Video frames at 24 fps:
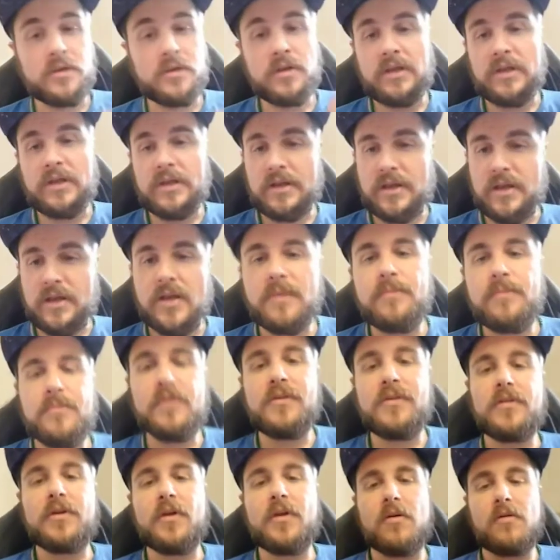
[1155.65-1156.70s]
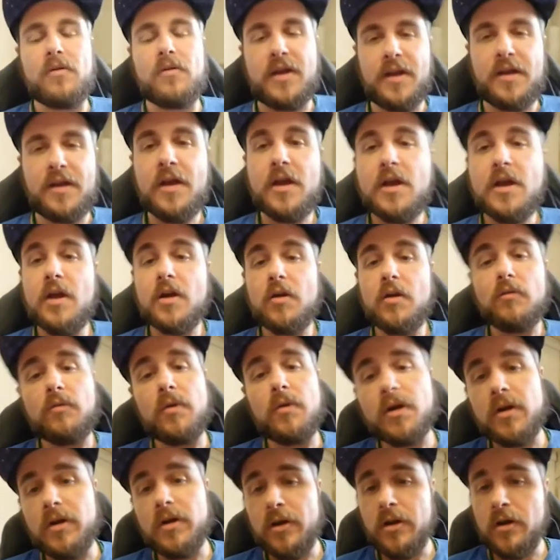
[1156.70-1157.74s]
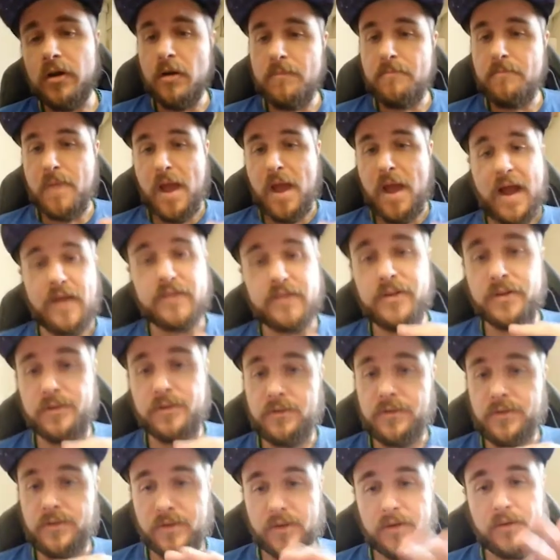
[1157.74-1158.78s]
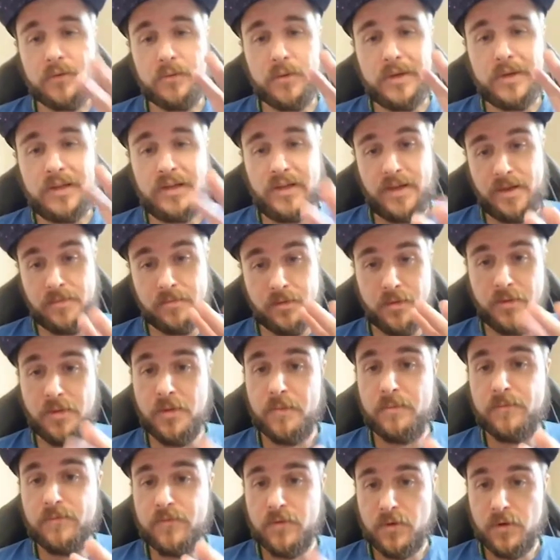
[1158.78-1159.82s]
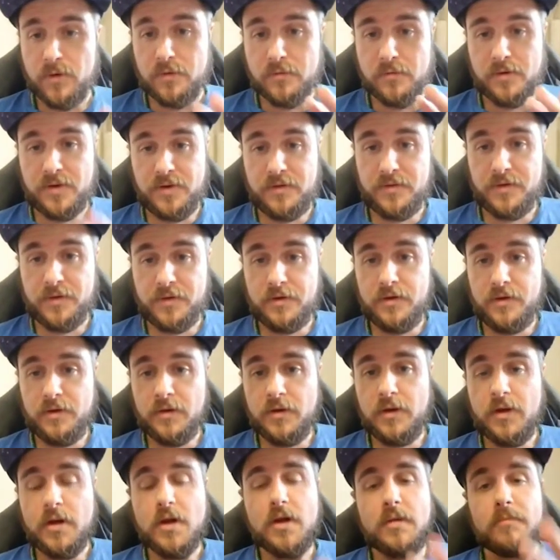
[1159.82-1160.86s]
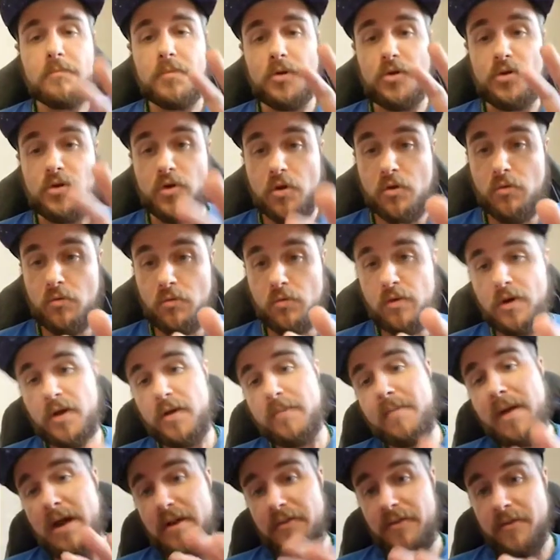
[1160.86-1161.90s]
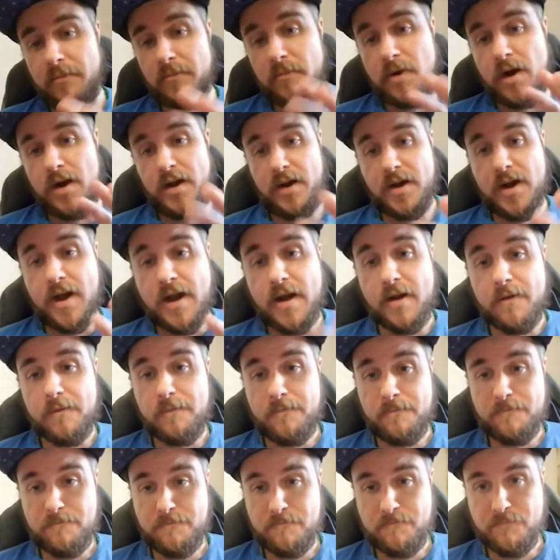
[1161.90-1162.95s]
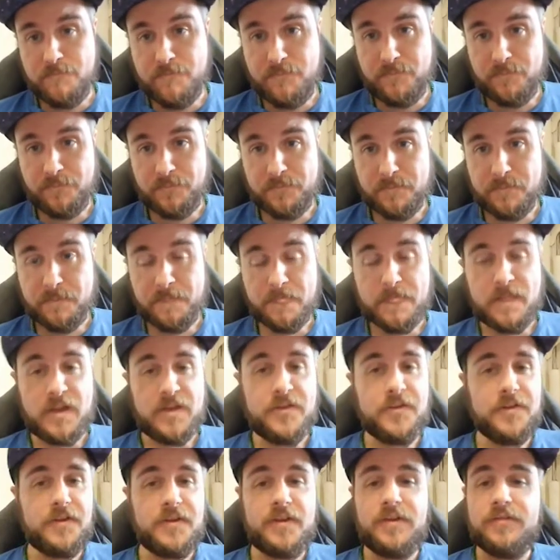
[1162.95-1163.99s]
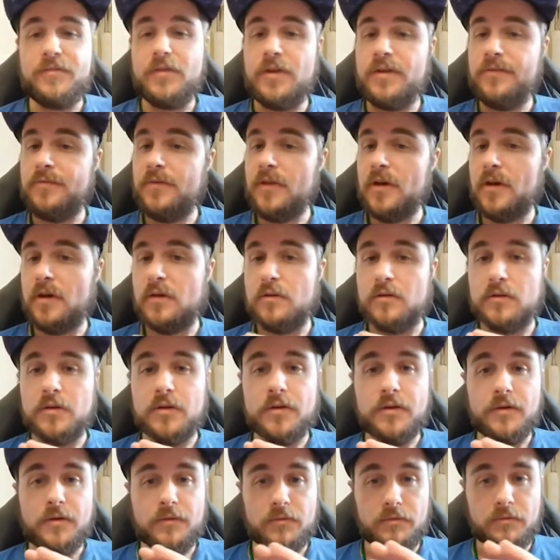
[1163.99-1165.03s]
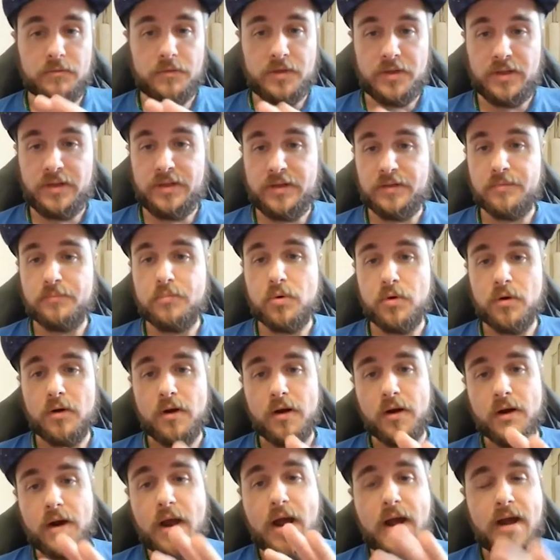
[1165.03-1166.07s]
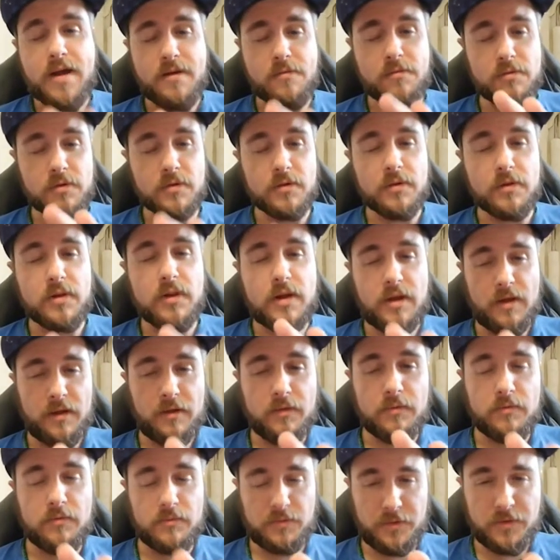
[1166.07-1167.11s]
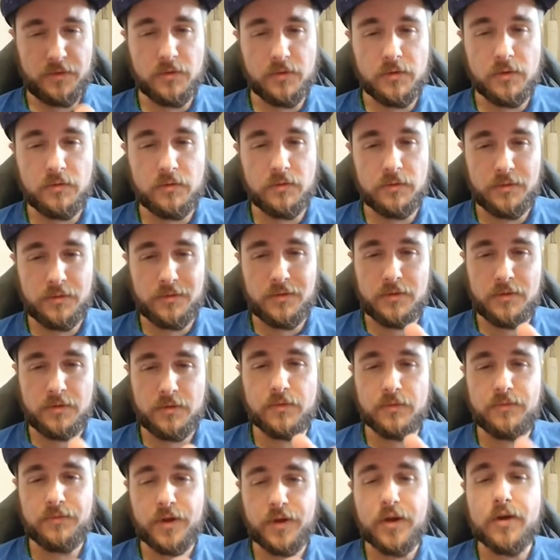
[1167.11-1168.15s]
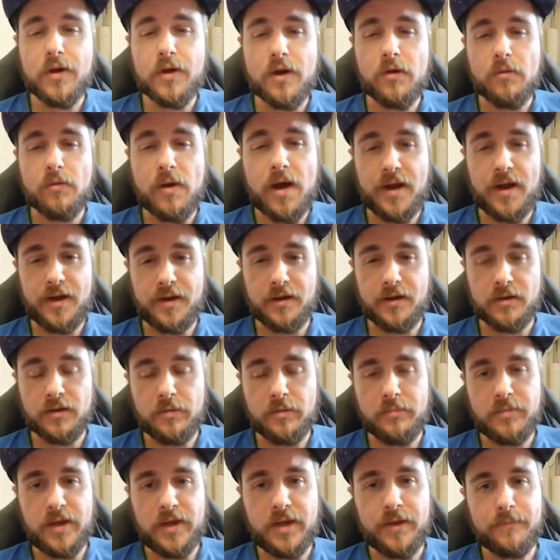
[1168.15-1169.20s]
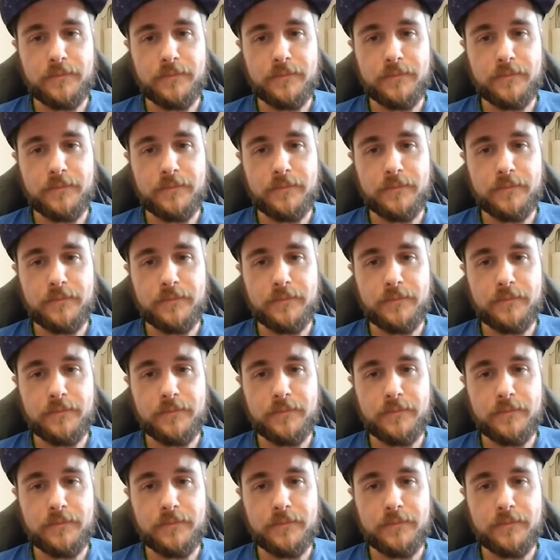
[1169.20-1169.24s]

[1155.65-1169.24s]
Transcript: Keep this going. We're going to come back to those things. We labeled them for a reason, but don't worry about them right now. Even if they're really important, you'll figure out why in a little bit.